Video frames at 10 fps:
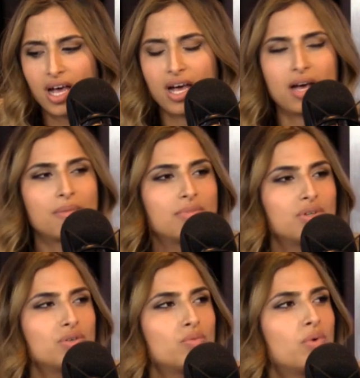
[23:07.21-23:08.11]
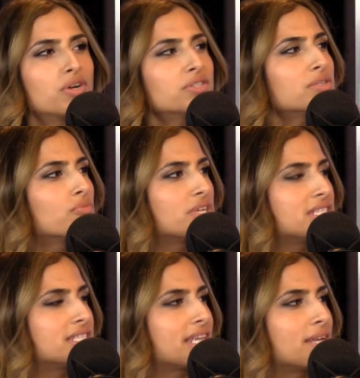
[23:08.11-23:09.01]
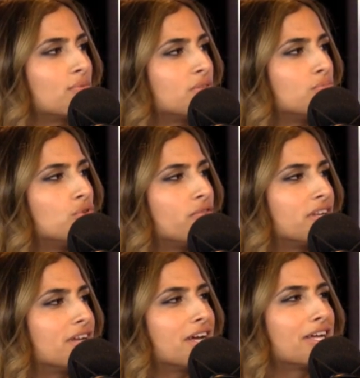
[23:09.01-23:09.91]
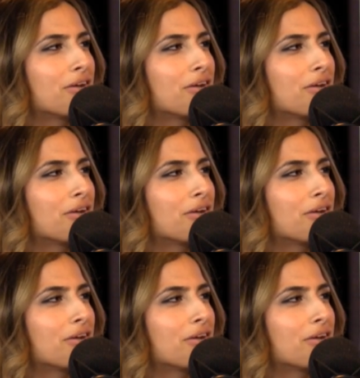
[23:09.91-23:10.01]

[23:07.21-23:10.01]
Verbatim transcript: um, what are some reasons that it would move an